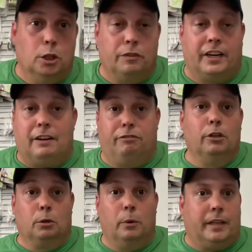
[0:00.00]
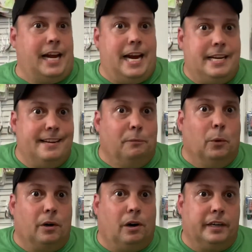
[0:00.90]
If you're not familiar with what an A10
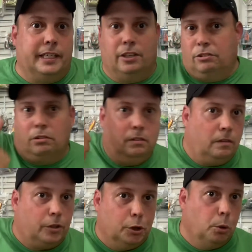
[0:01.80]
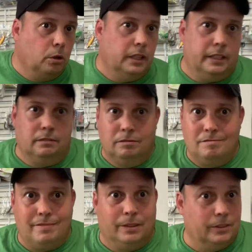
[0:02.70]
Warthog is, Google it.
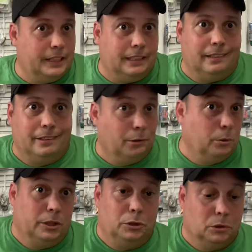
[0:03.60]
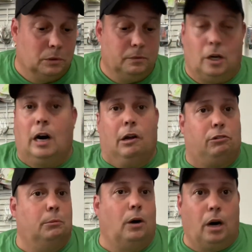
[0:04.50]
You really need to know. They're really cool.
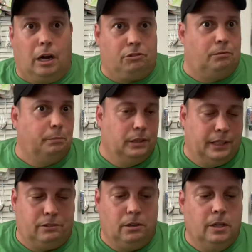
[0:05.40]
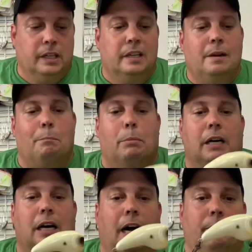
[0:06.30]
Awesome, awesome plant.
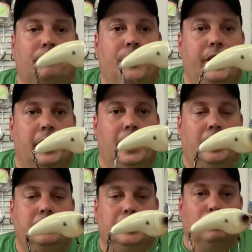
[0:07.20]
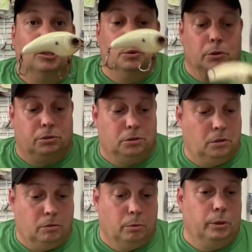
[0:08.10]
But yeah, these lures are
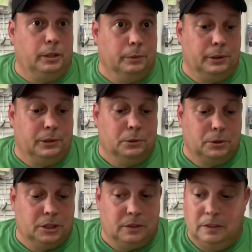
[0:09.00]
really, really cool too.